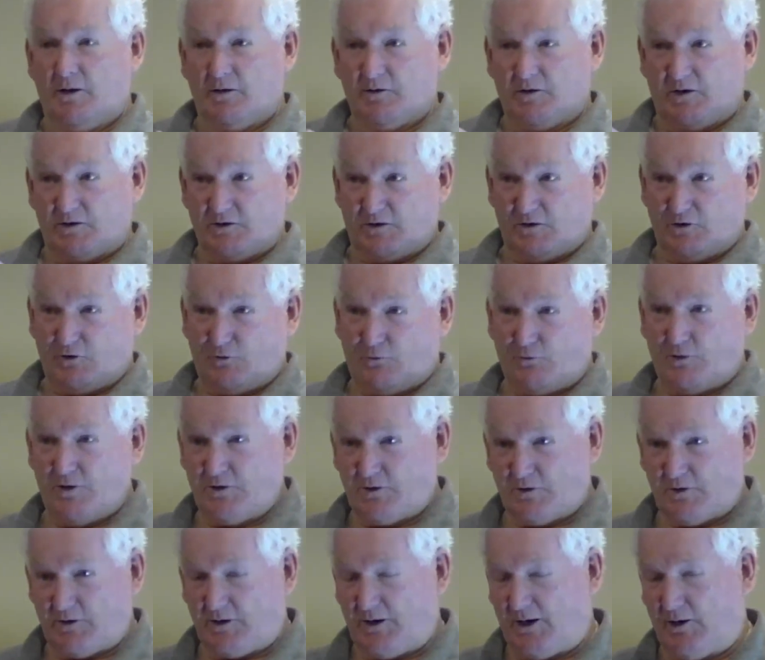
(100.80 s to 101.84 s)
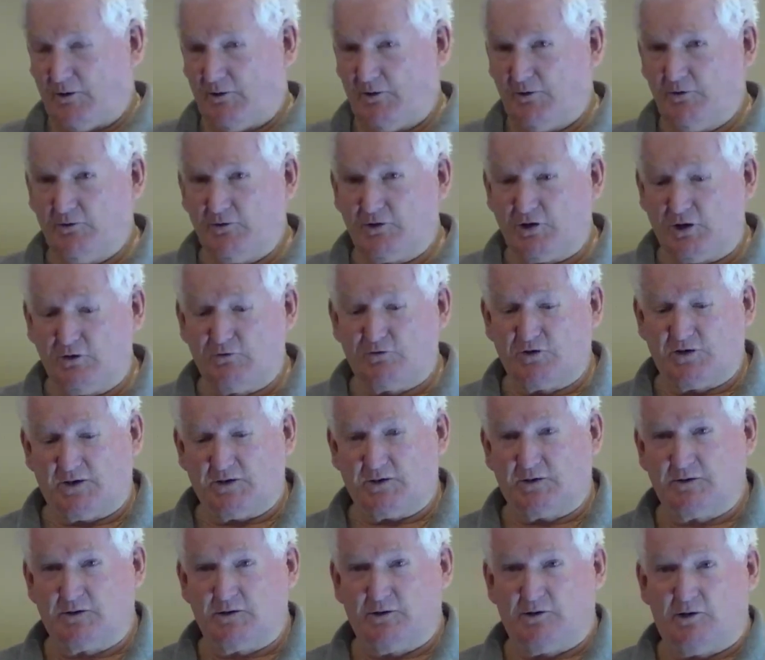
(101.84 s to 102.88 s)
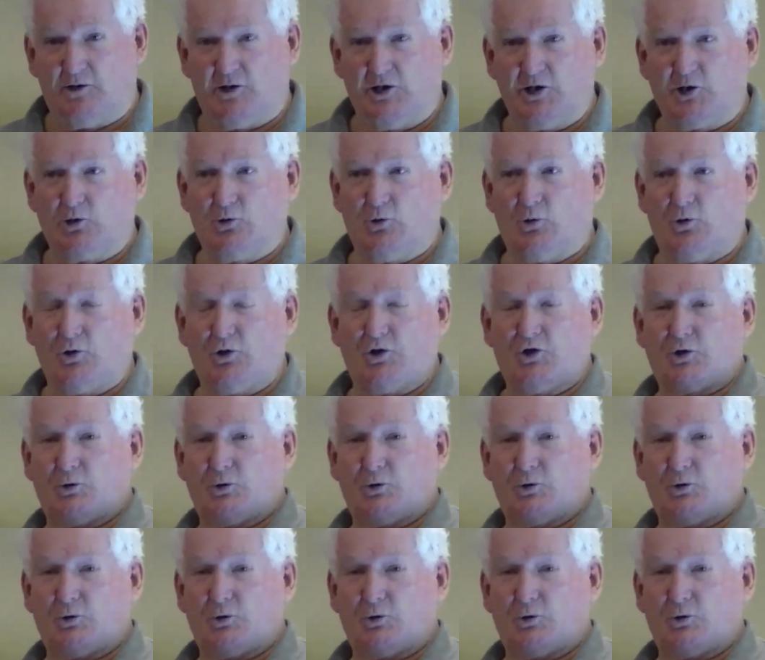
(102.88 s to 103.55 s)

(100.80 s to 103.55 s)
Justice French, the current Chief Justice of the High Court,